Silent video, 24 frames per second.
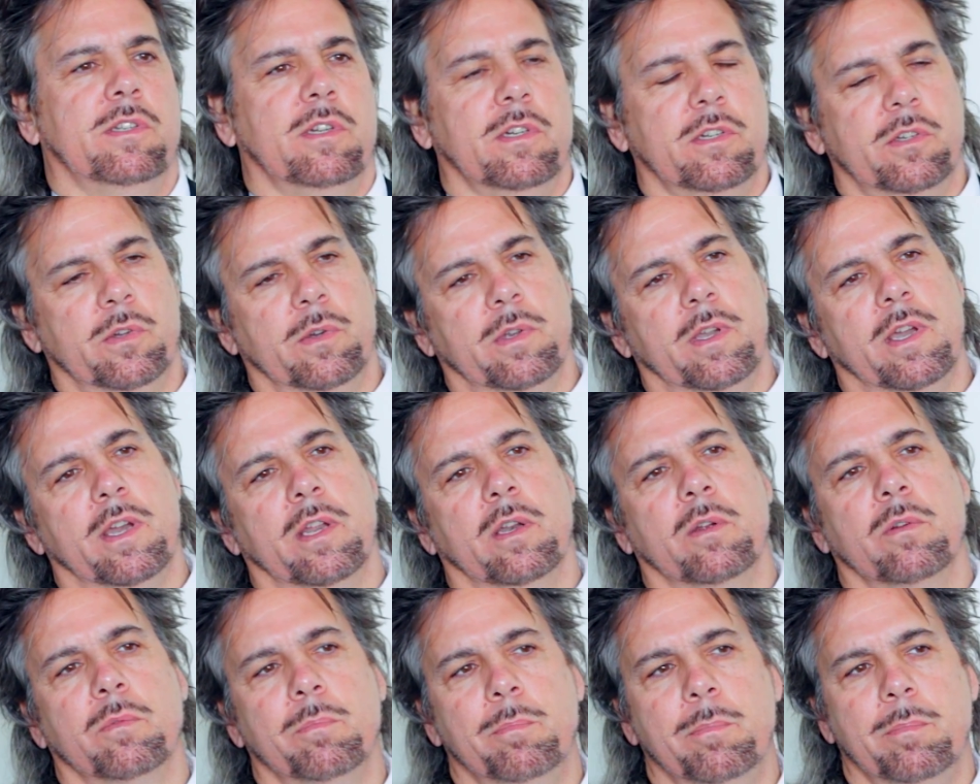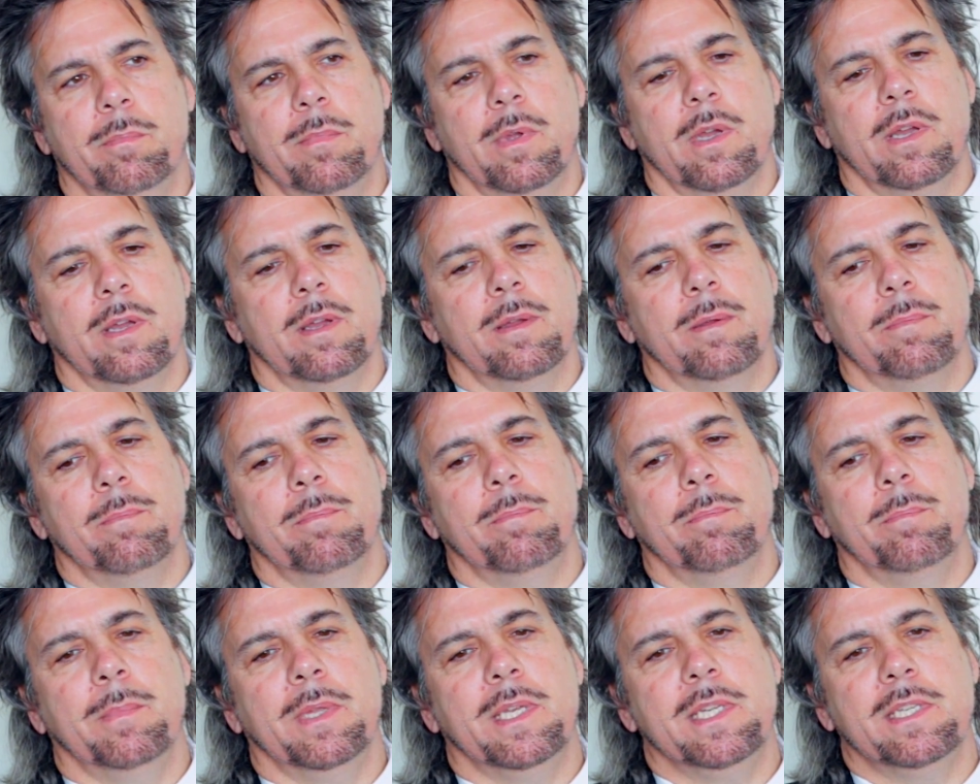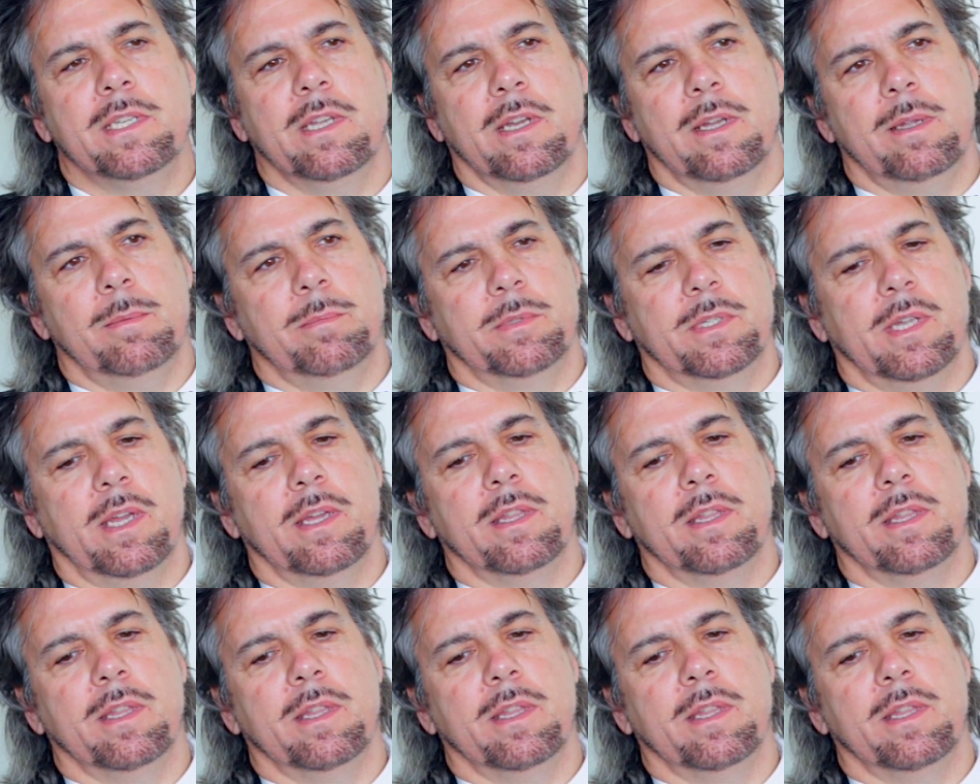Luxury Auto many times.